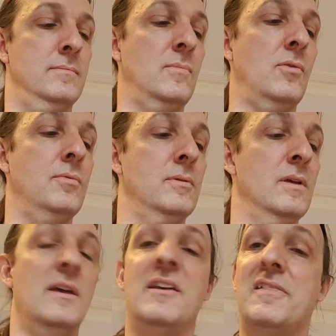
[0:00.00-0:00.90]
So
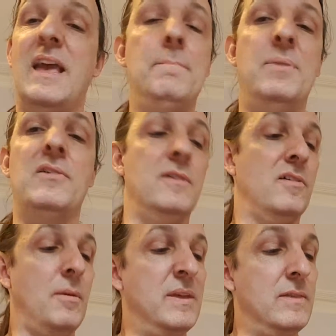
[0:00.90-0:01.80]
same
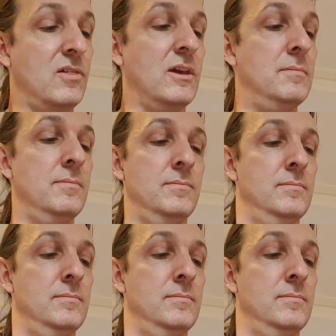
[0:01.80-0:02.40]
business. I mean, this can